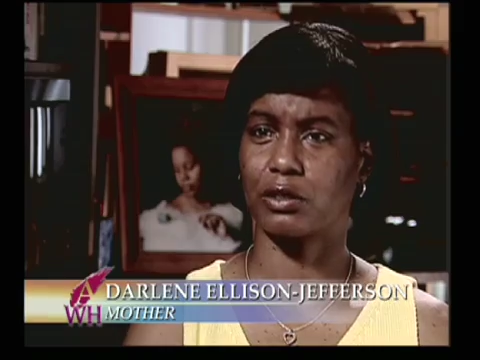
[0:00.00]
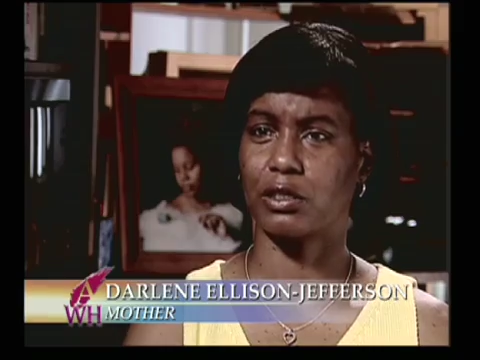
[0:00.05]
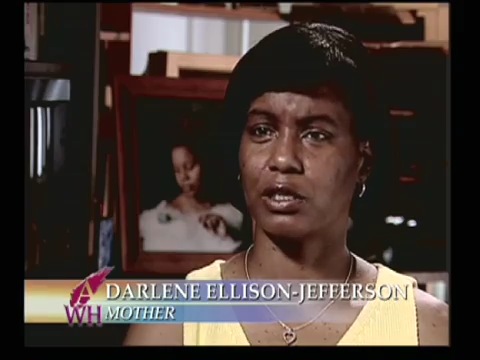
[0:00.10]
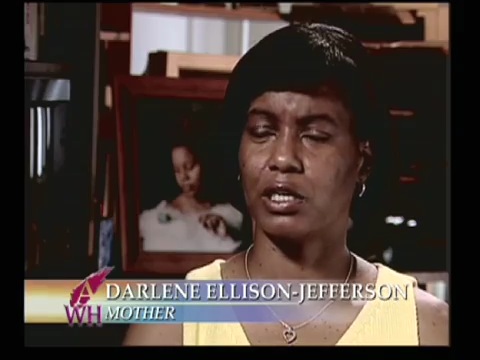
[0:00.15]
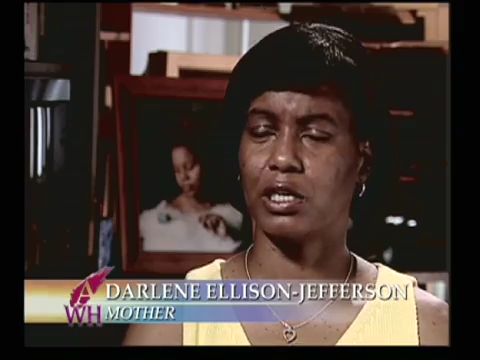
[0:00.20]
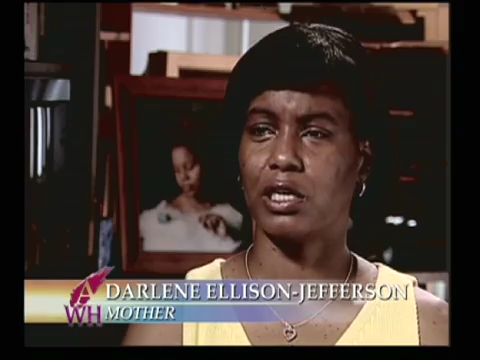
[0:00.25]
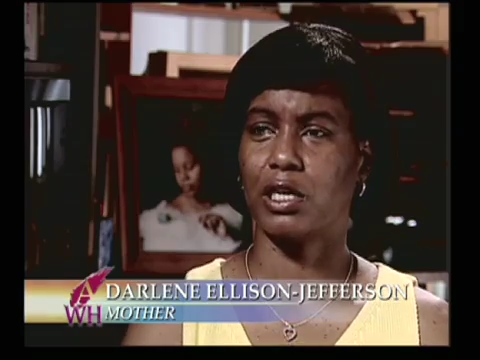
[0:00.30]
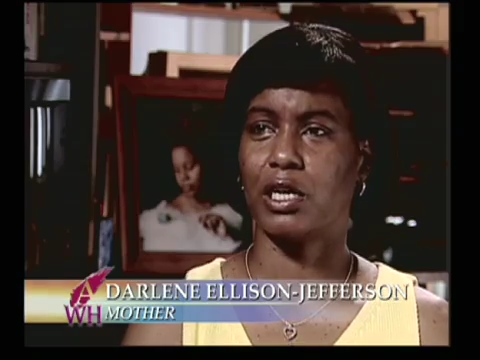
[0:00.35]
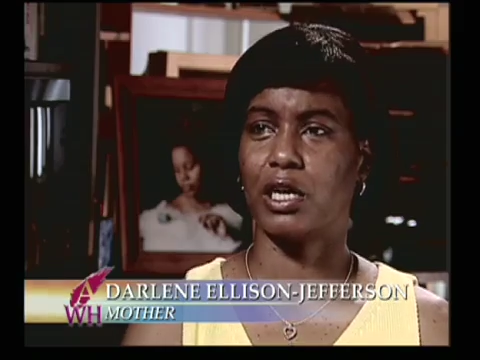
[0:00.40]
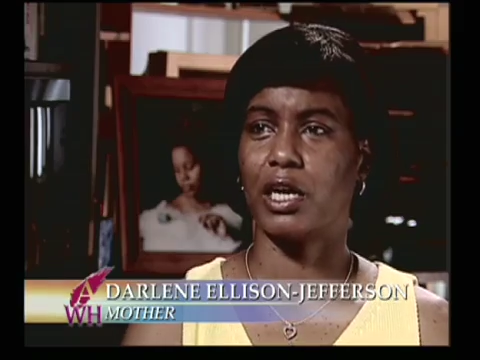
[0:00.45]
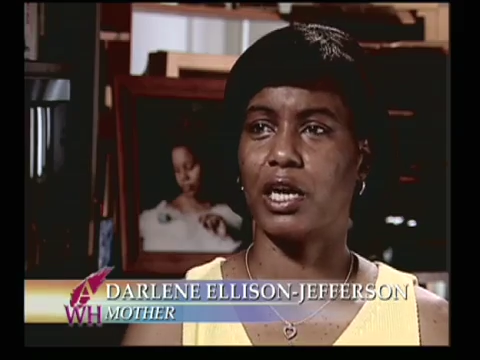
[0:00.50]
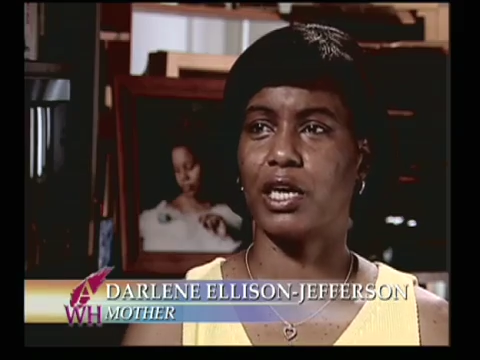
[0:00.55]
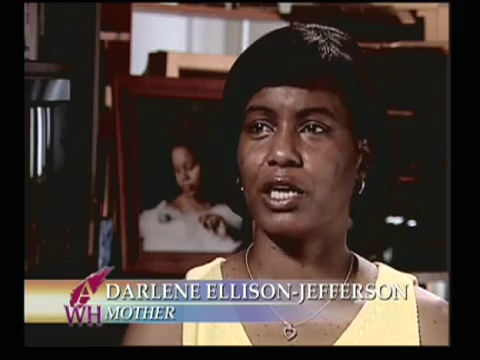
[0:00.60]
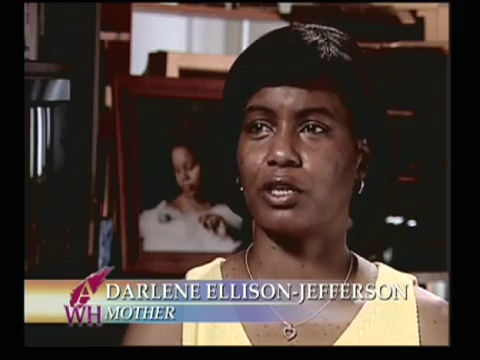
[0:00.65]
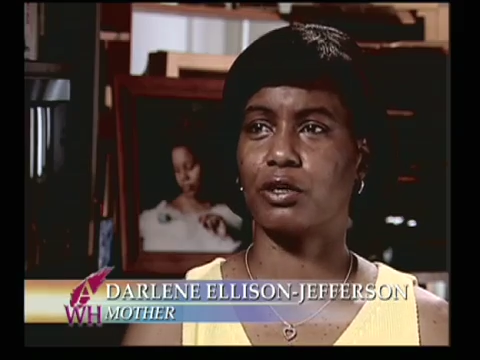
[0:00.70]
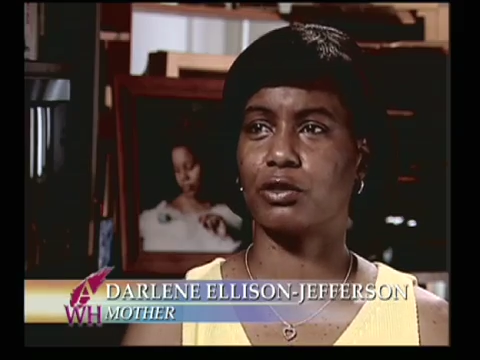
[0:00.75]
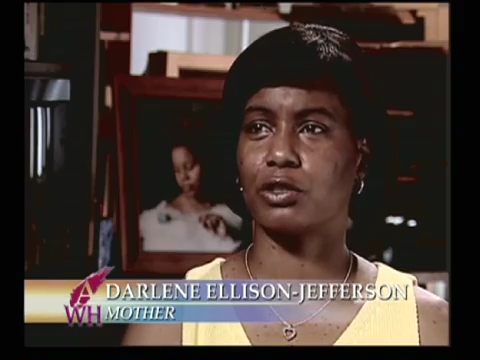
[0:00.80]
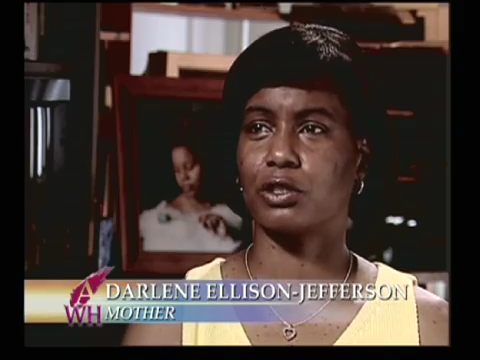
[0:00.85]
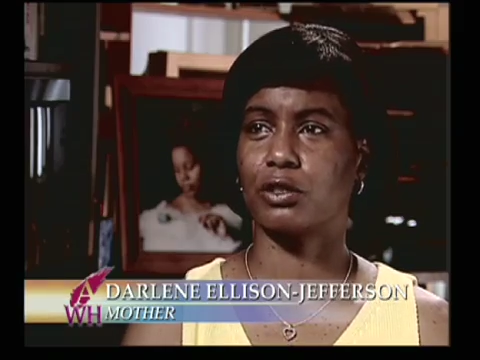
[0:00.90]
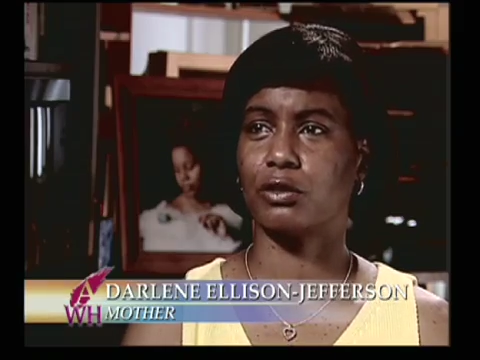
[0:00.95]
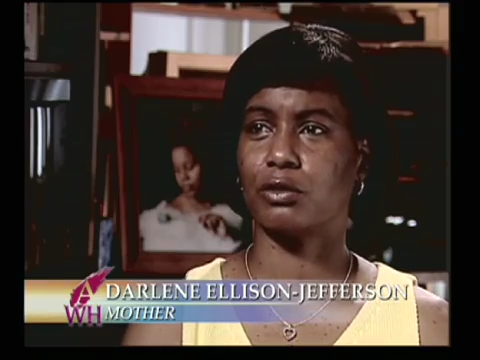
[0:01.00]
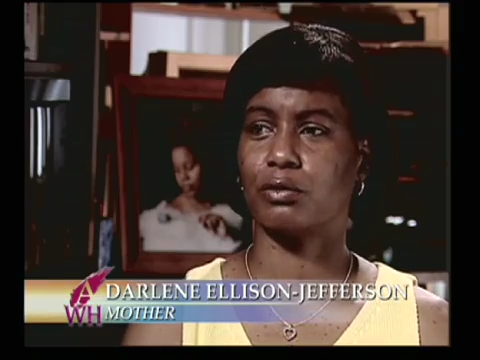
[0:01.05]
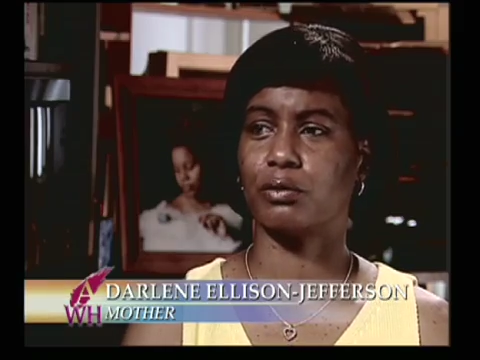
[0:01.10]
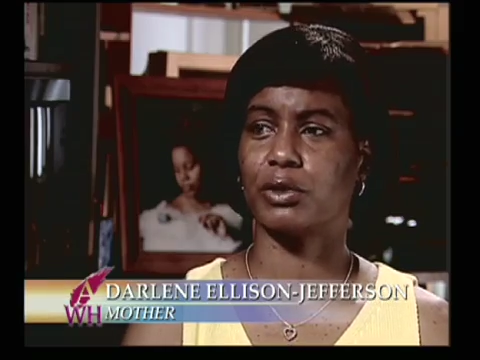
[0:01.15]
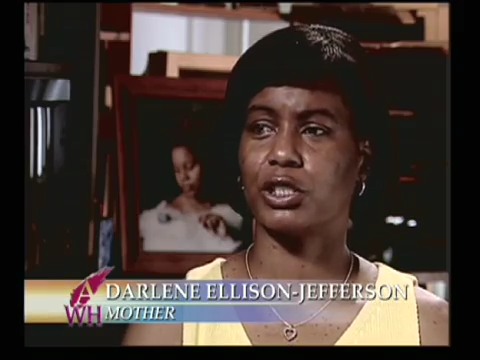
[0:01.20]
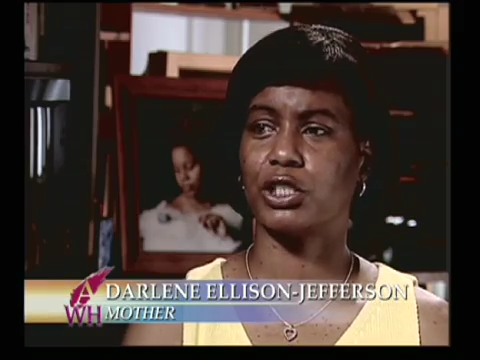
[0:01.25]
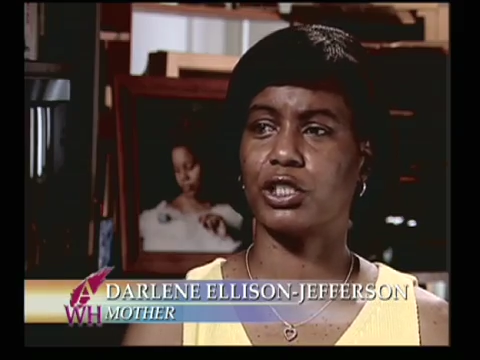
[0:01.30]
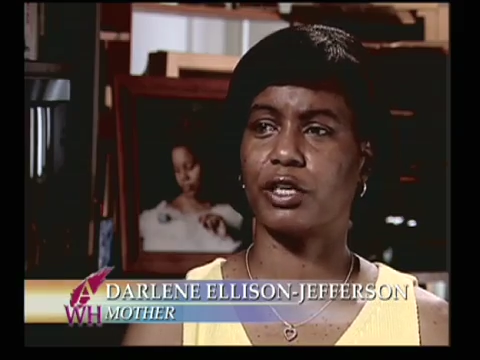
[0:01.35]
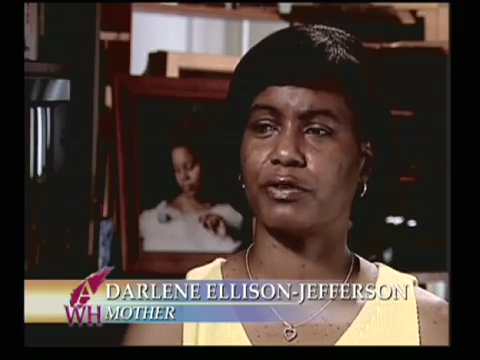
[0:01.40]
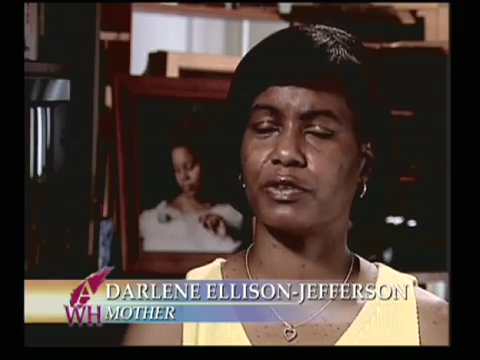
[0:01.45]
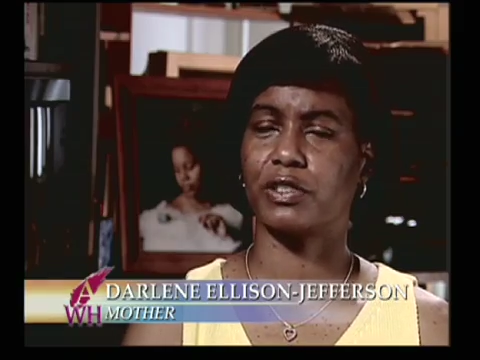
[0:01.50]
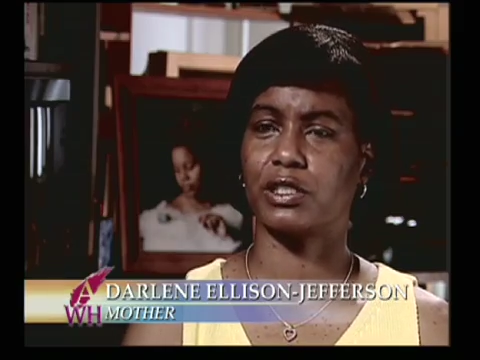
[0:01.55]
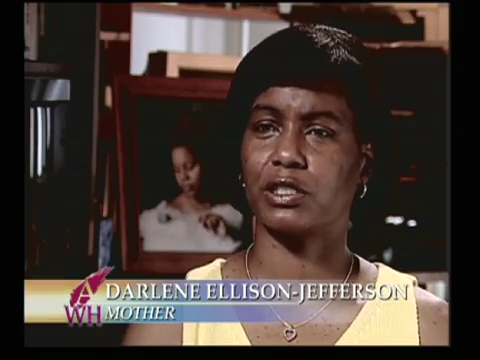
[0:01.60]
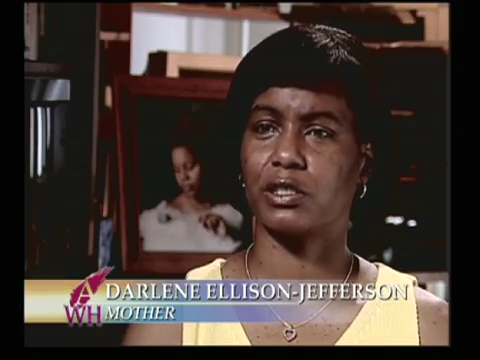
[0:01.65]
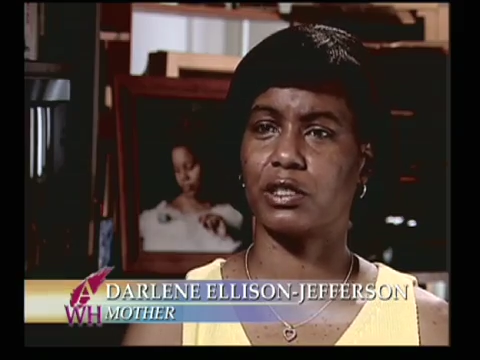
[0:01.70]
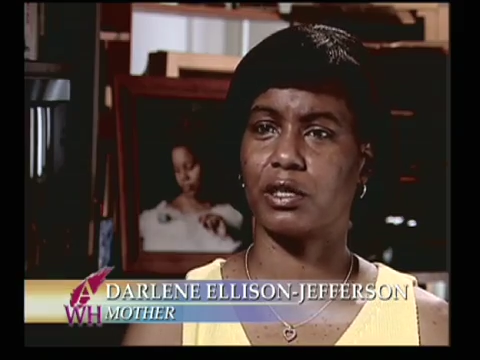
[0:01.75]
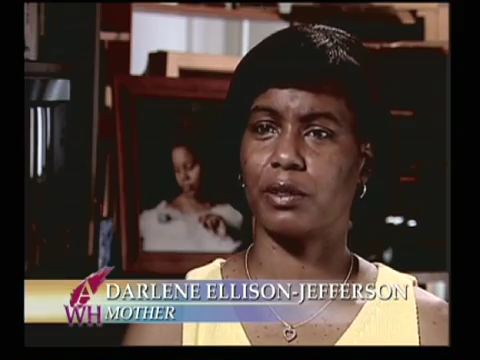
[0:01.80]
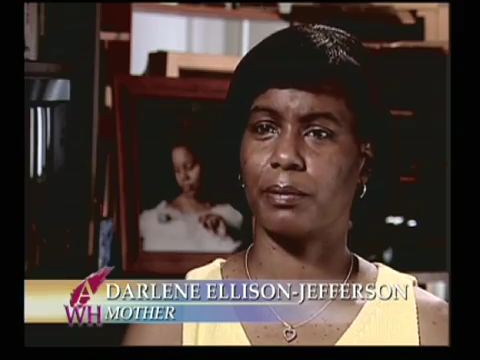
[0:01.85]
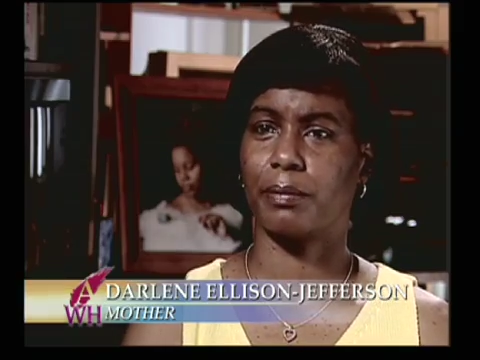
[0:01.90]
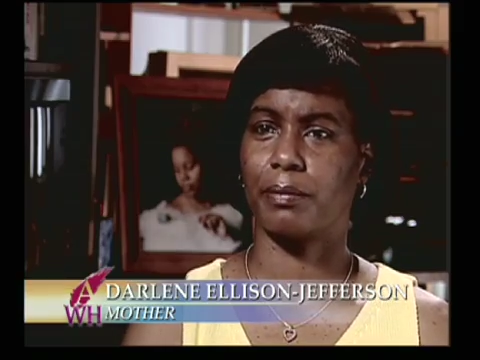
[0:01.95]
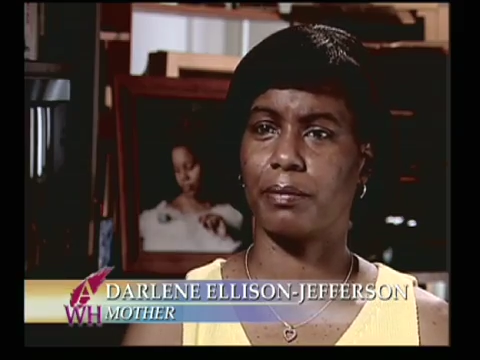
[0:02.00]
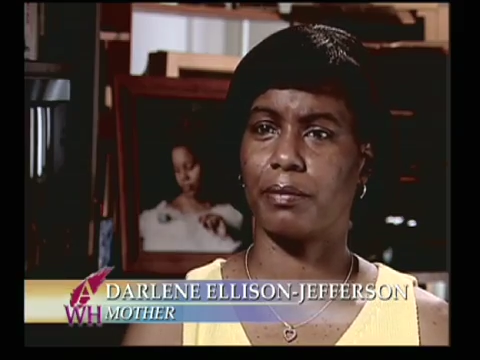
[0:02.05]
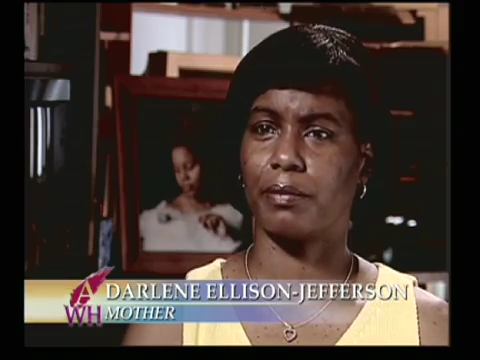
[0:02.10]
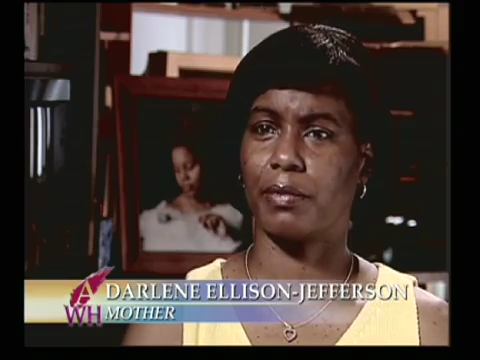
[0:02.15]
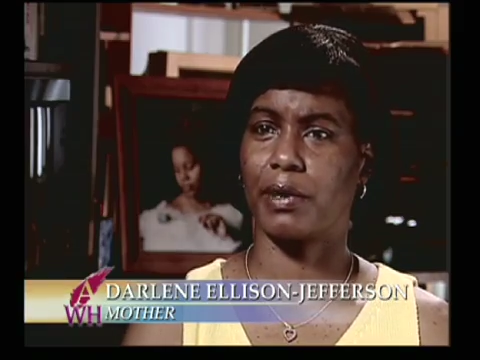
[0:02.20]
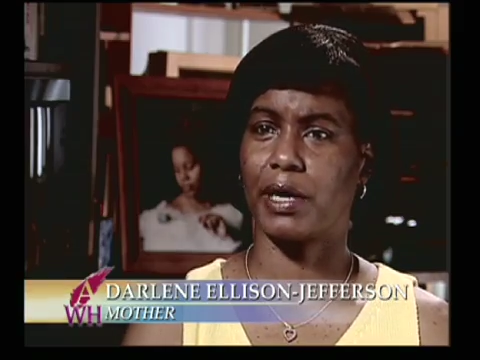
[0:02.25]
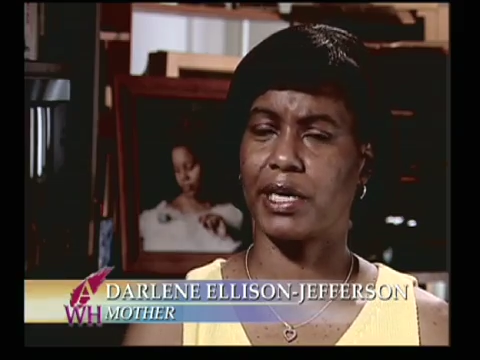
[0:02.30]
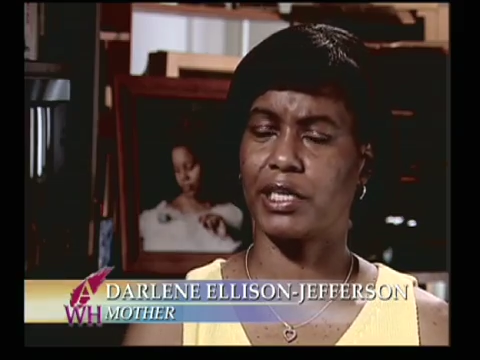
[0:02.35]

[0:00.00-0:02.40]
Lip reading: And he goes, "Oh, Miss Jefferson,